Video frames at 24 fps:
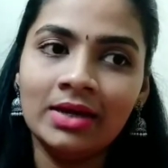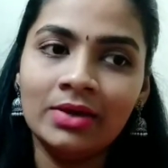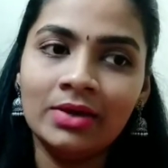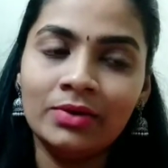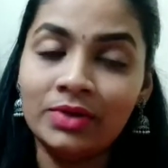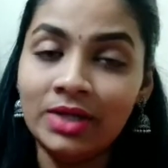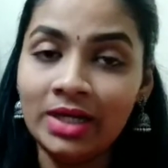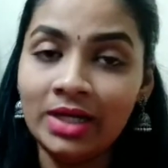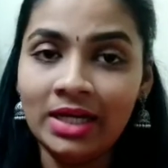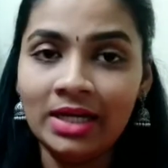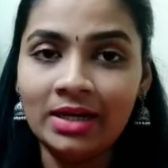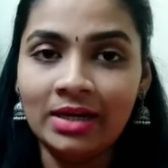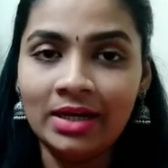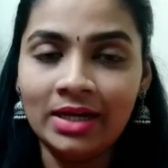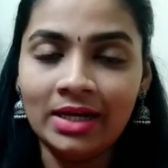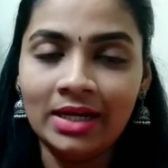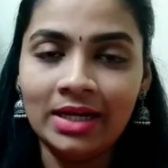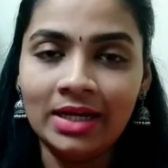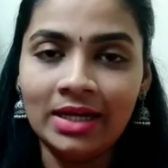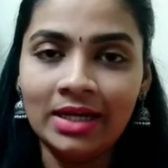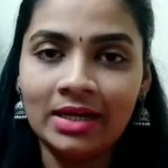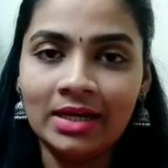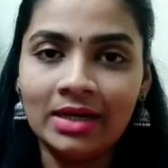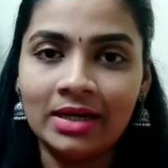really
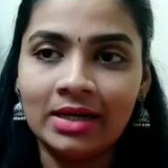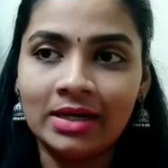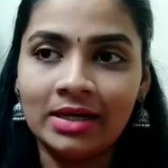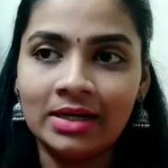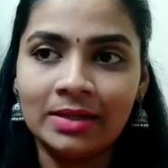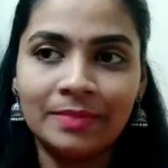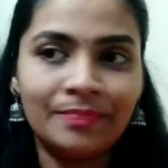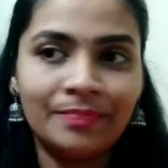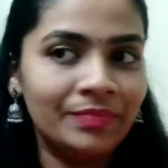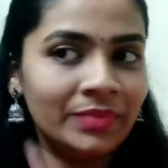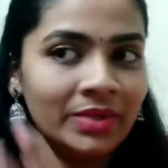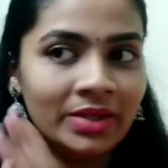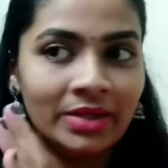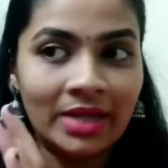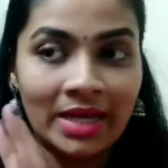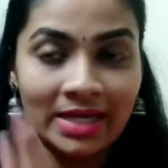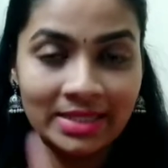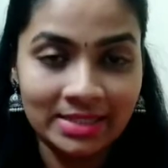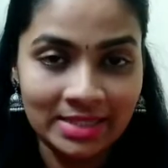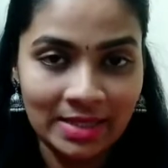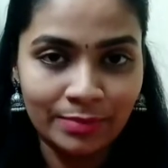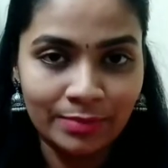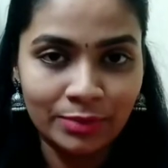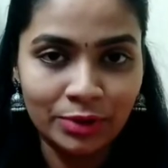really um,
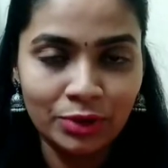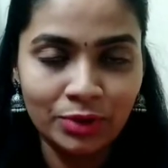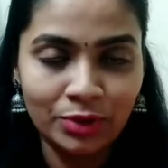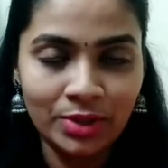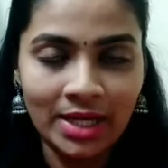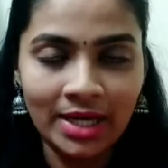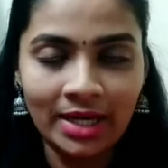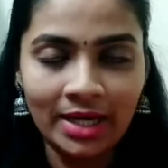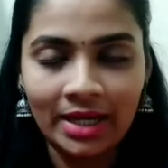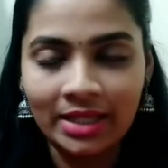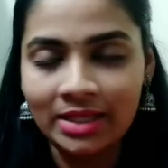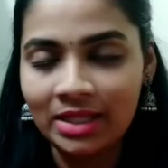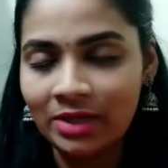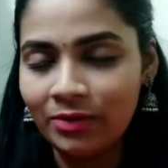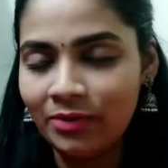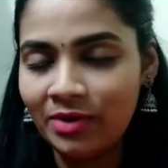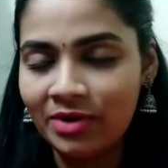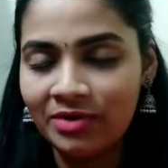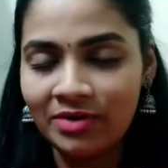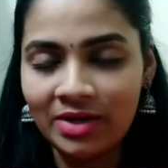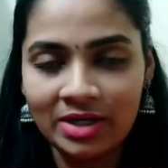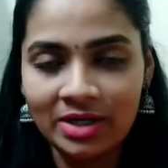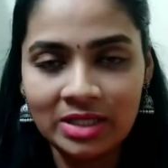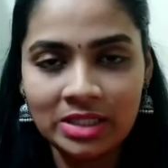accepted to that and they were
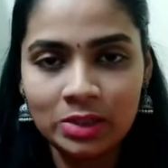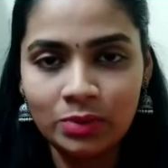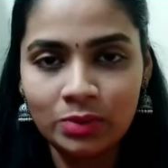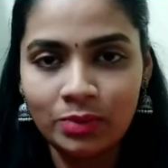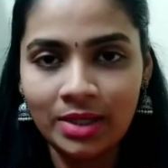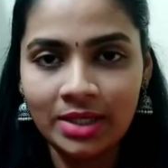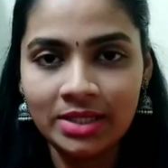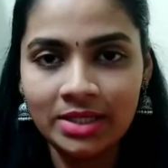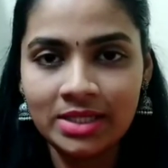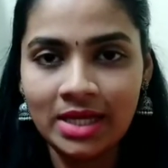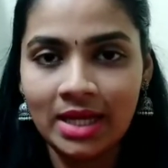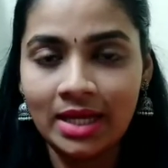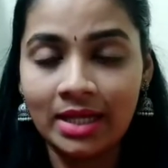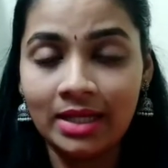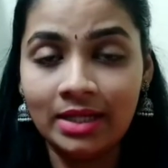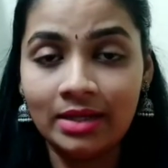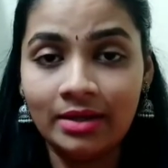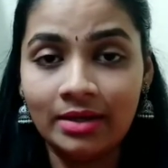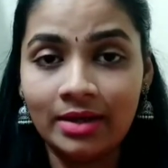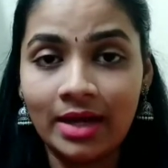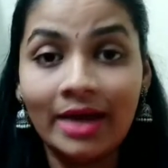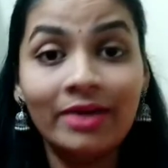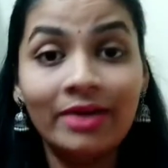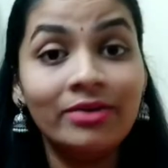very sweet
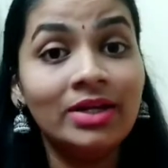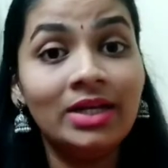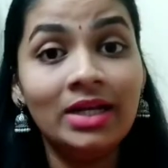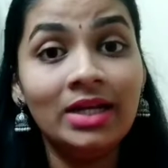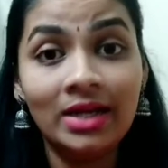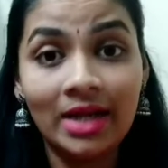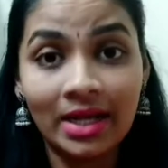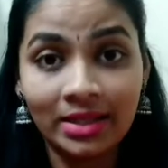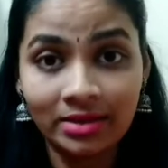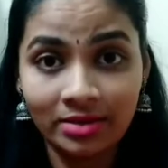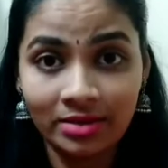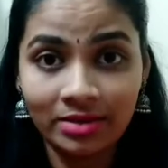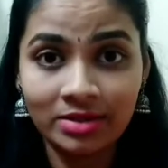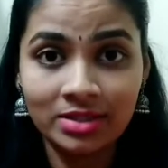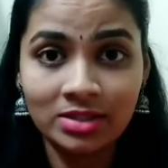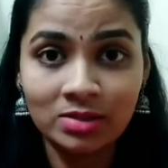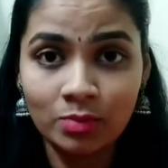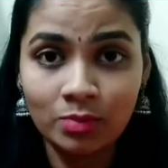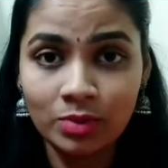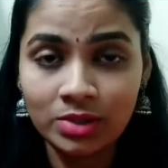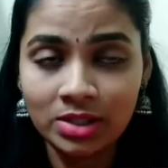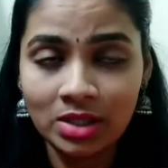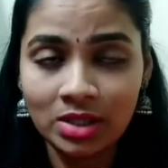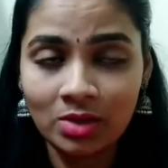and I really like the
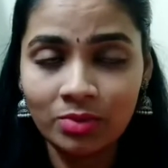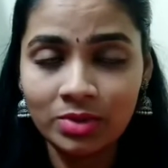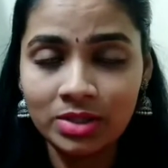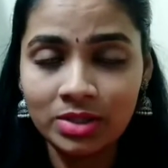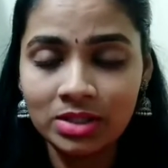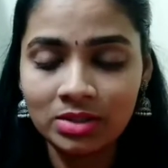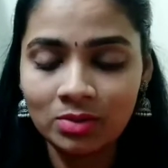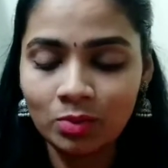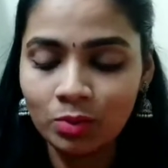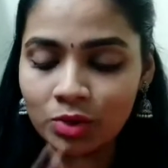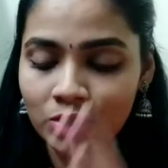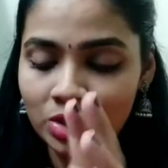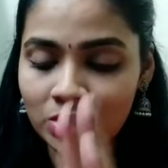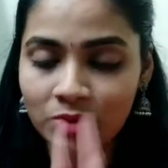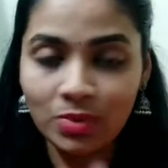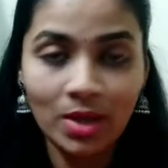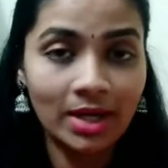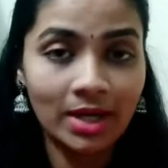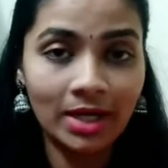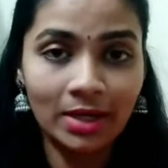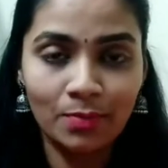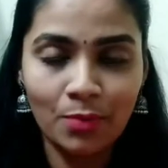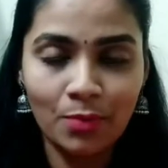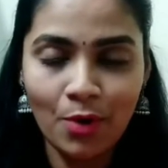customer service which is
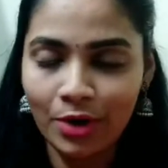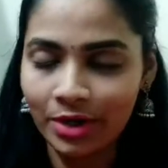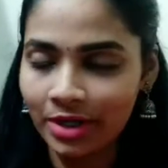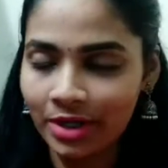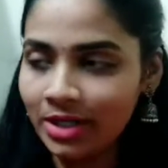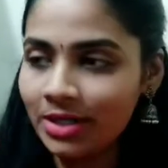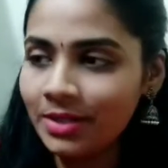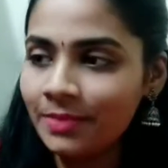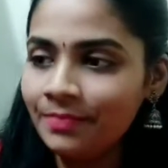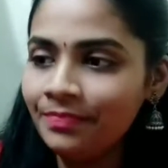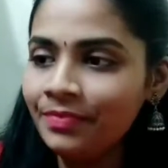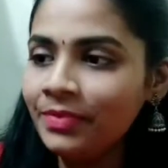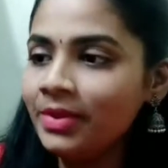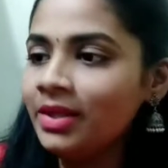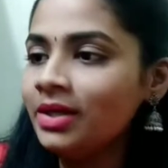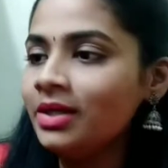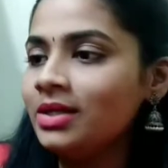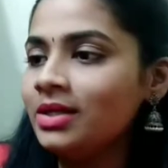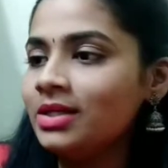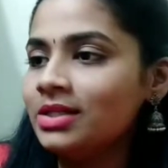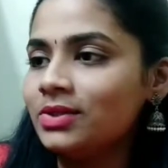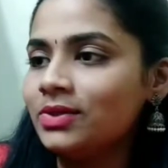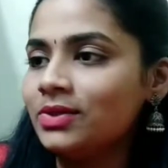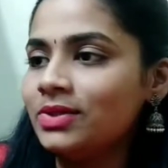very important.
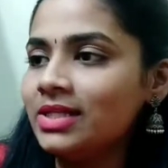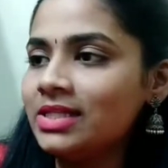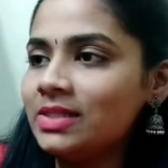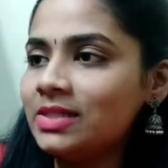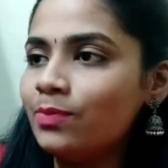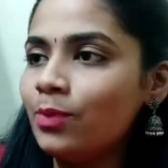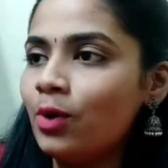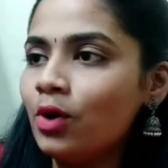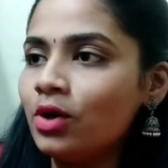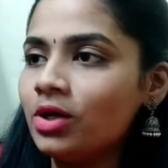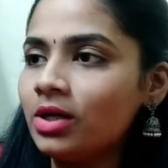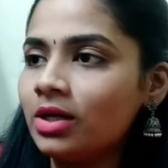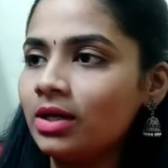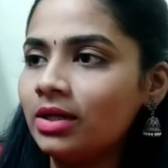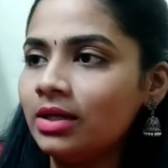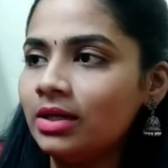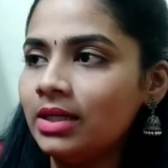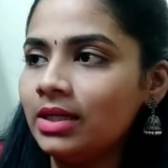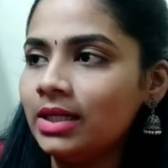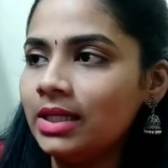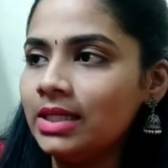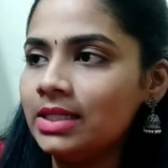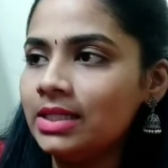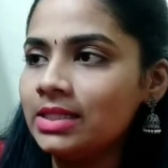So this book
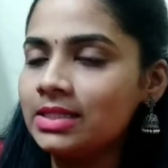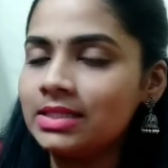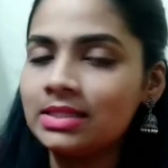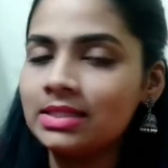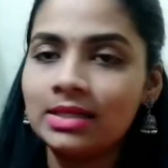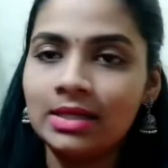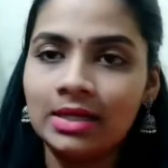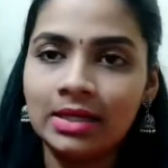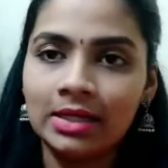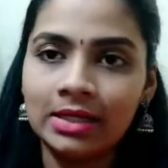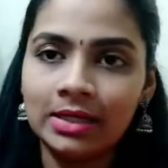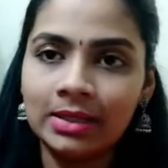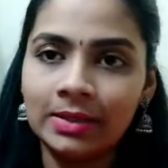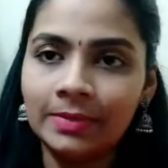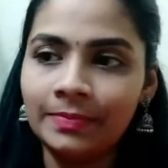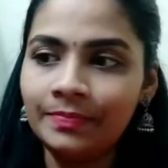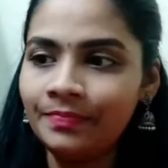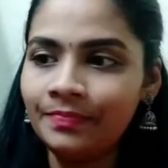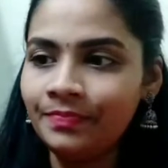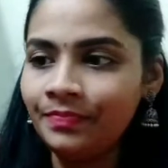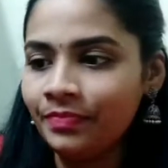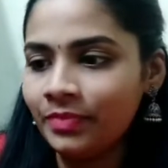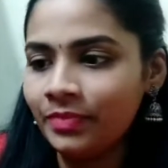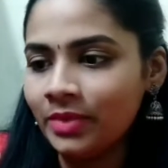is a
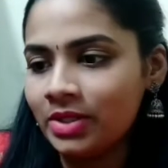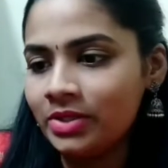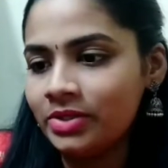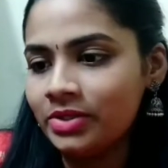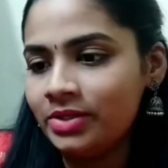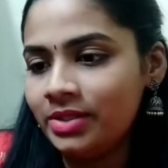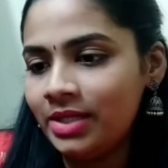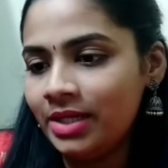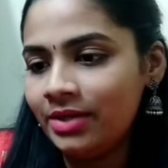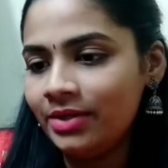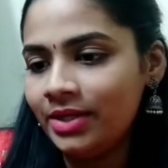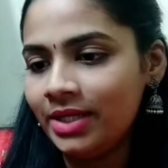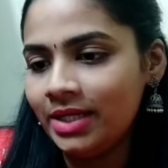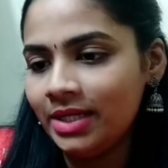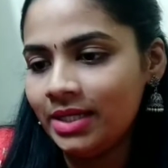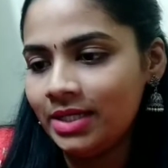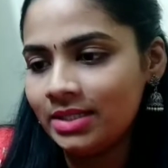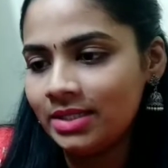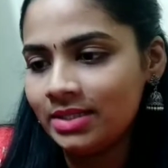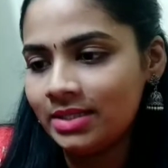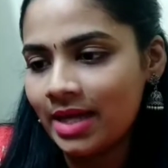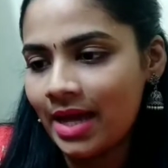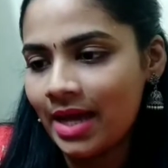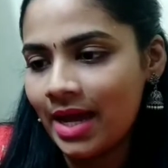
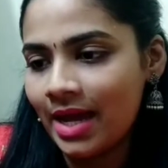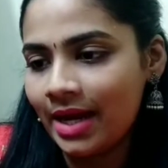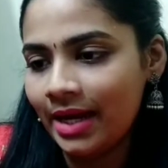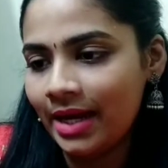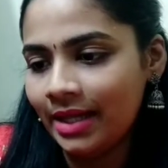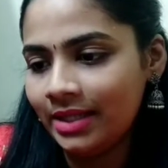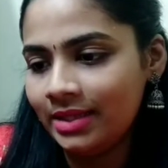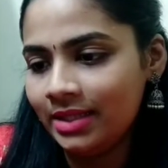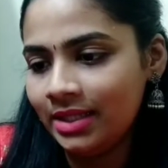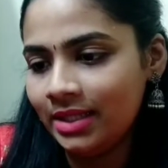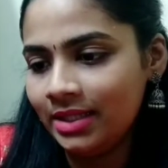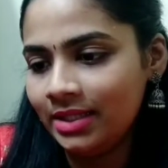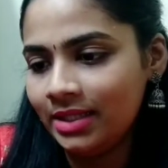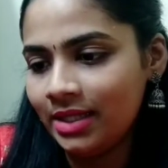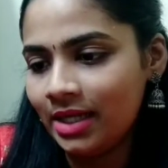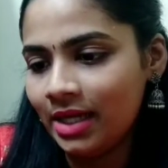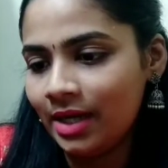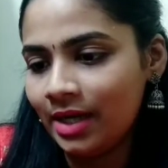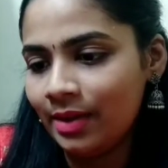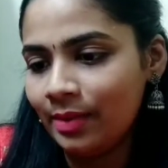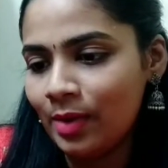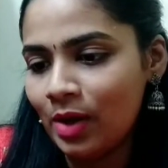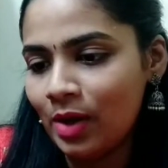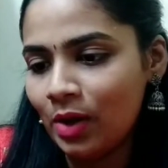series and I think there
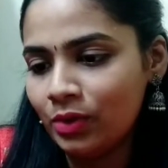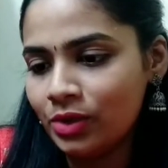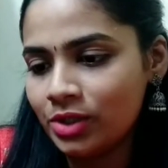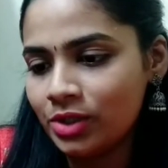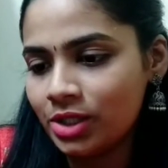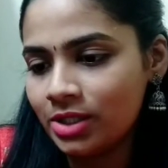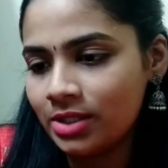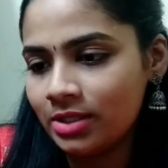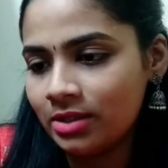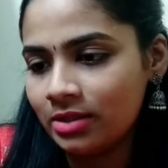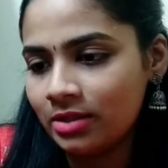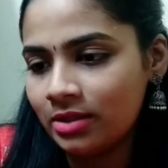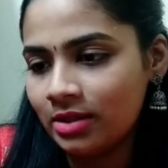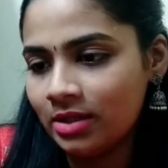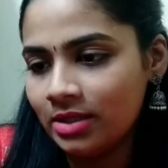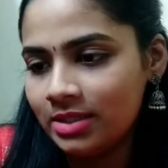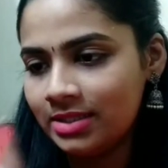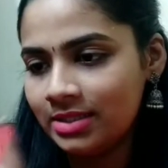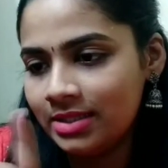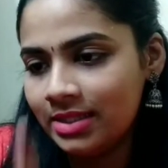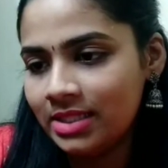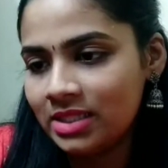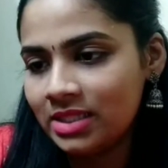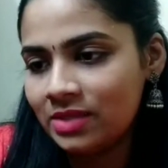are about uh,
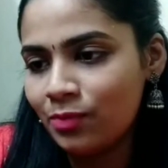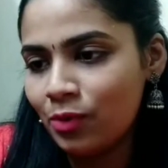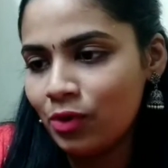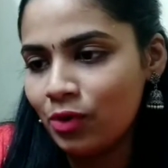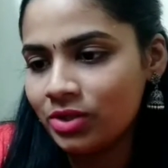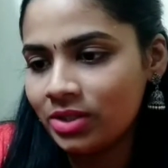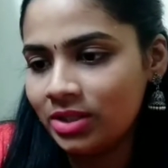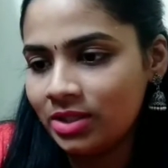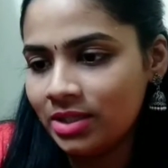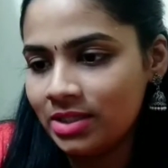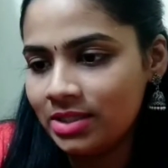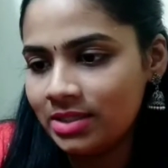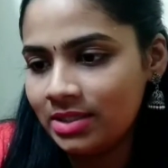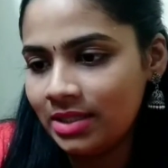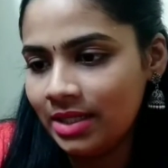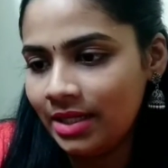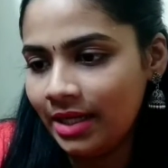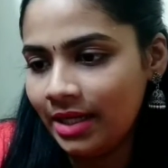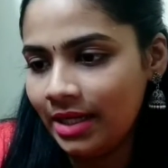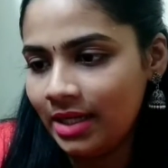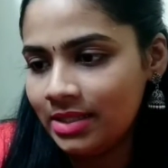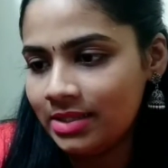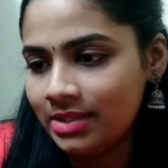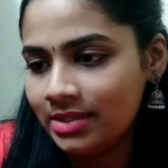six books in this
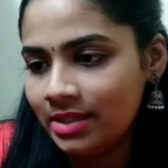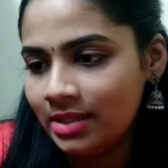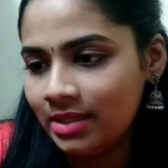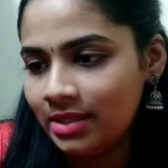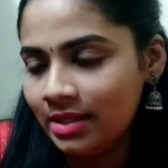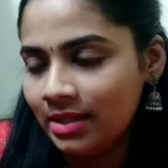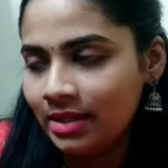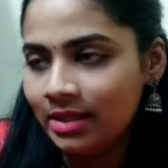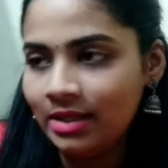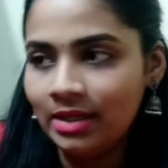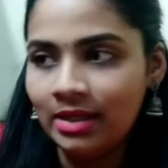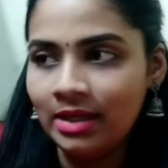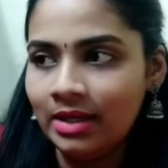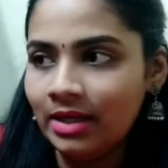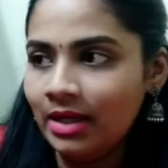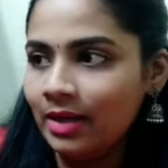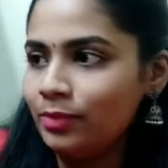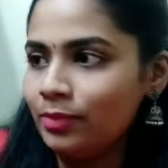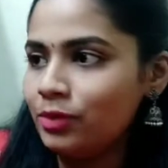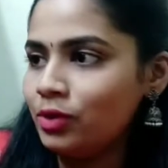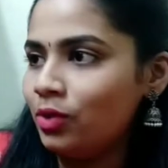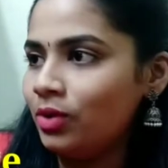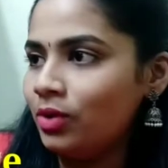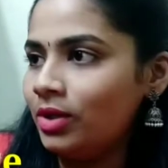series.
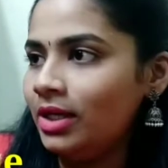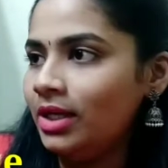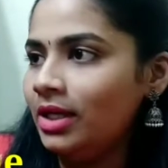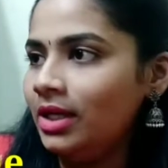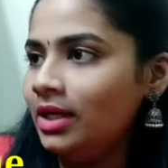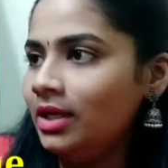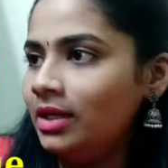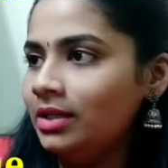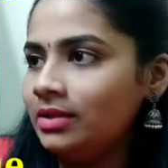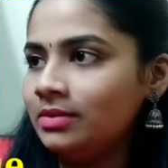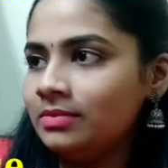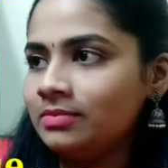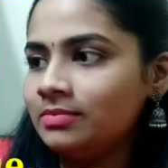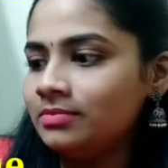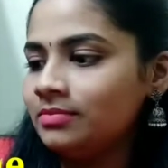I'm totally,